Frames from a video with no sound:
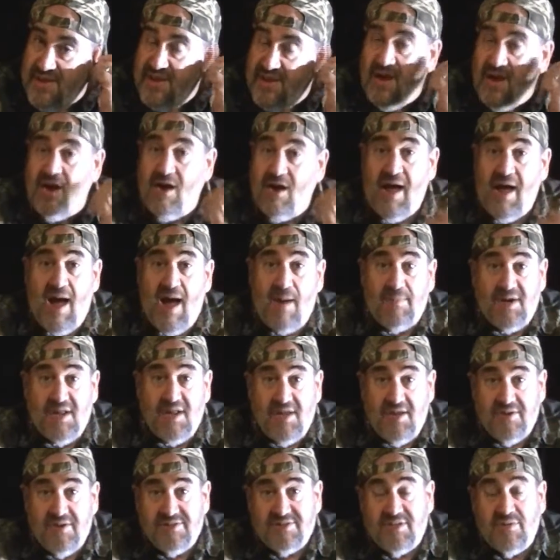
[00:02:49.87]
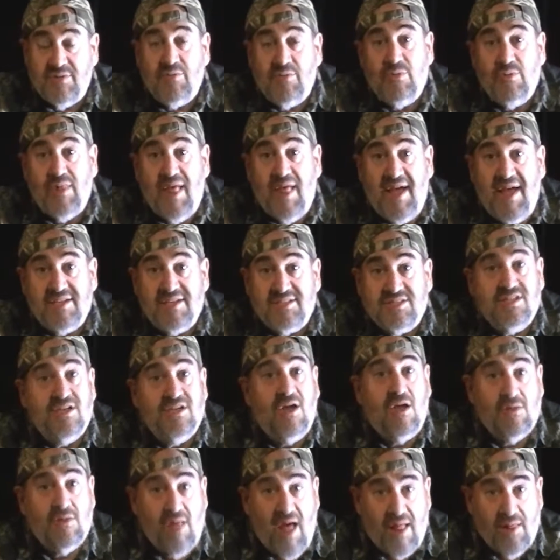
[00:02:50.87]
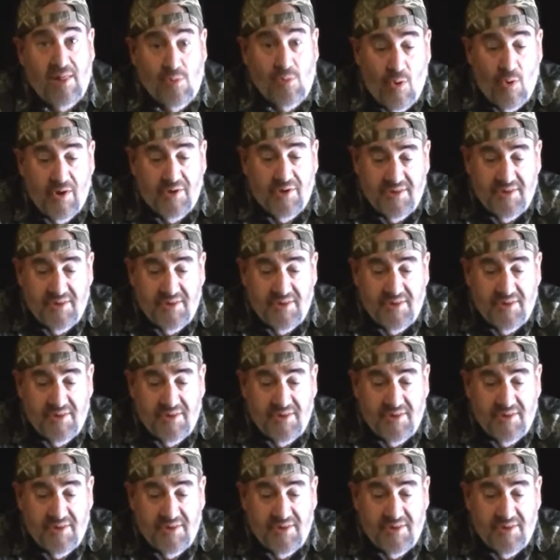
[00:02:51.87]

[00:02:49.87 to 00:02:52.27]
How many years it will last? A lot longer